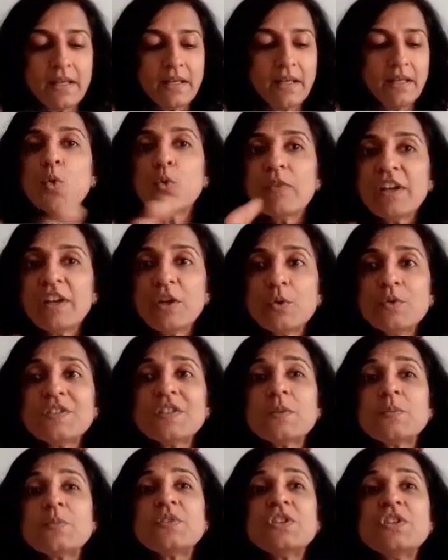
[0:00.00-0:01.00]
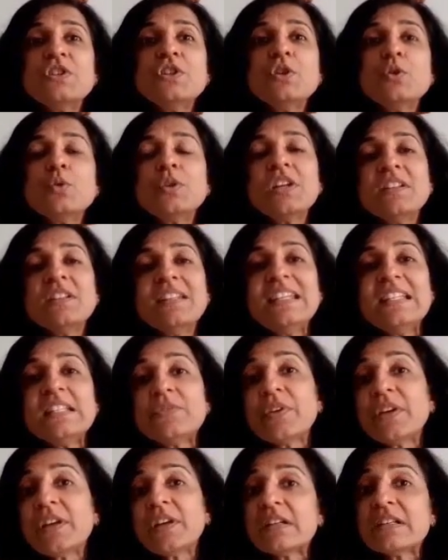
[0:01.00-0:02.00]
So when you substitute
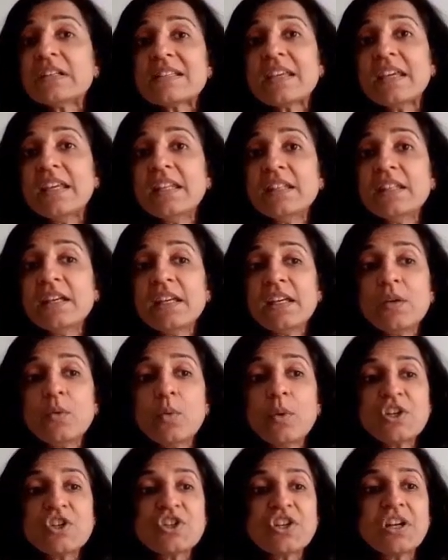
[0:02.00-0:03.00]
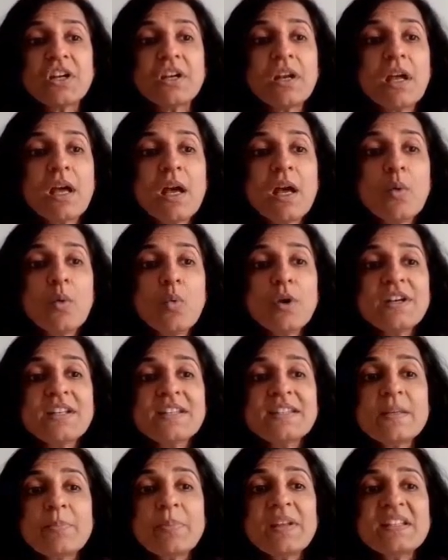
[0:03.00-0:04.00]
these figures in the equation, what
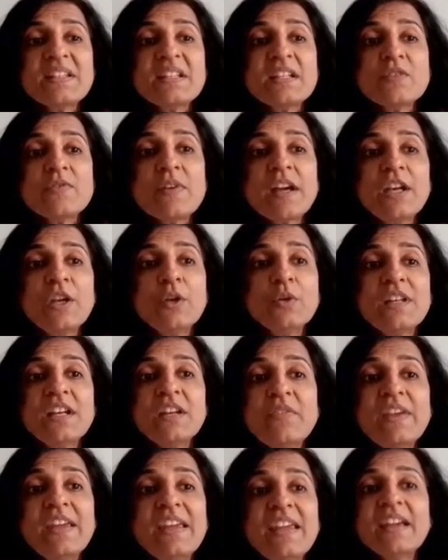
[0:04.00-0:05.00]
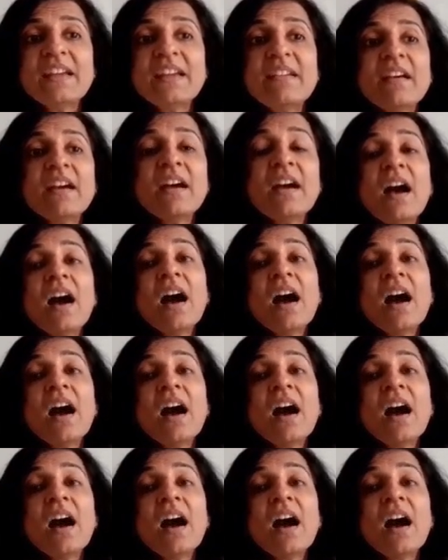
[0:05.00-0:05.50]
is the present value that we get?